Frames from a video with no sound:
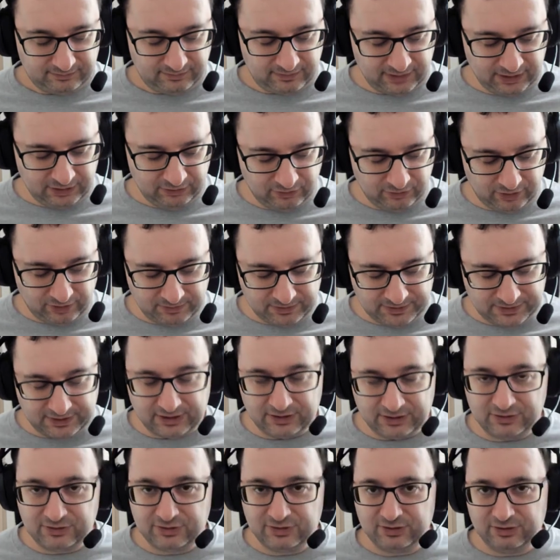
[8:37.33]
Roam
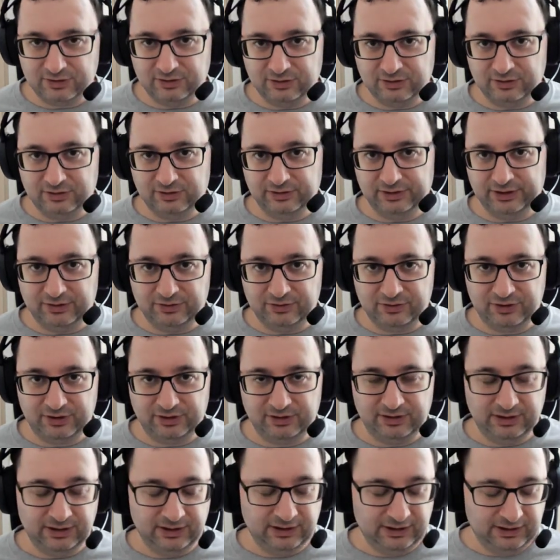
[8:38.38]
Research or
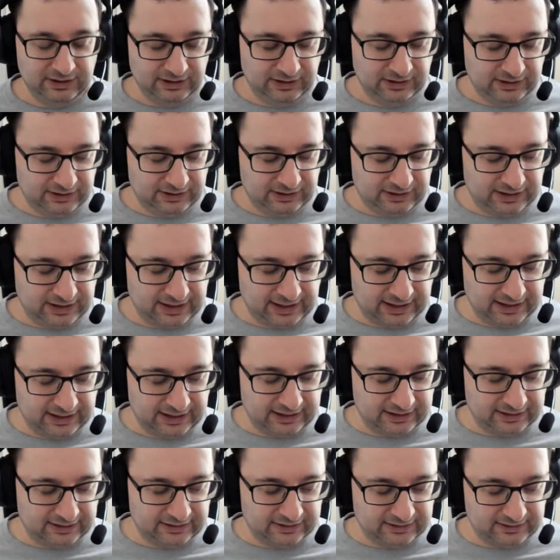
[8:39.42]
Notion
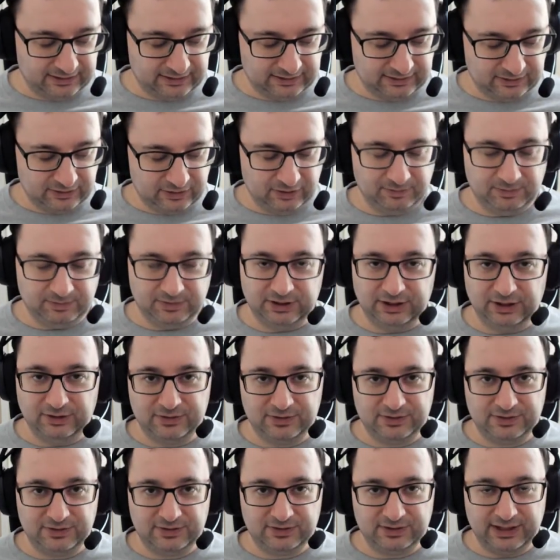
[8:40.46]
can come
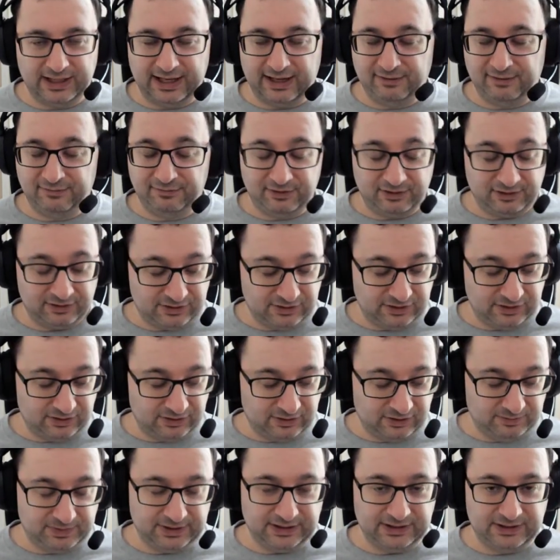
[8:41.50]
close ever to
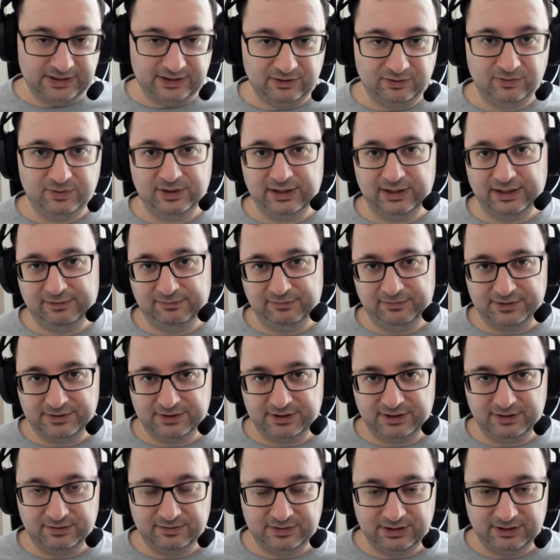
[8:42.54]
competing with level of
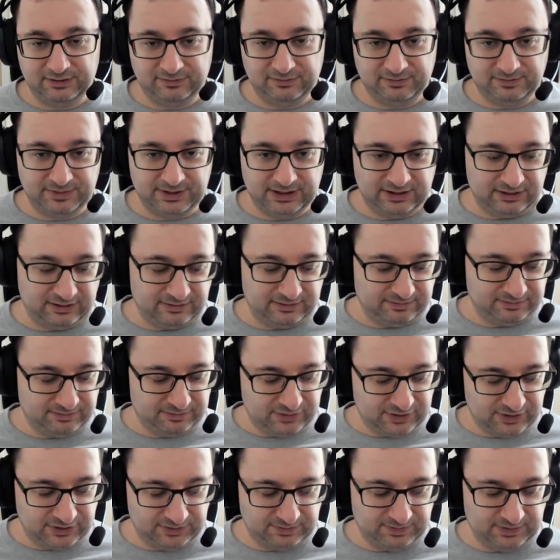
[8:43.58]
security of Obsidian,
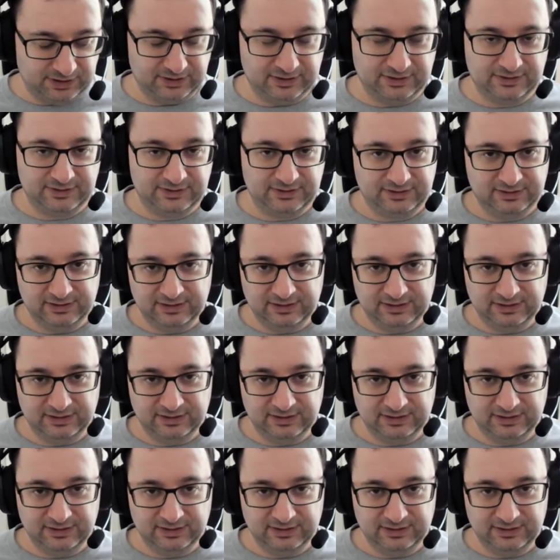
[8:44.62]
just because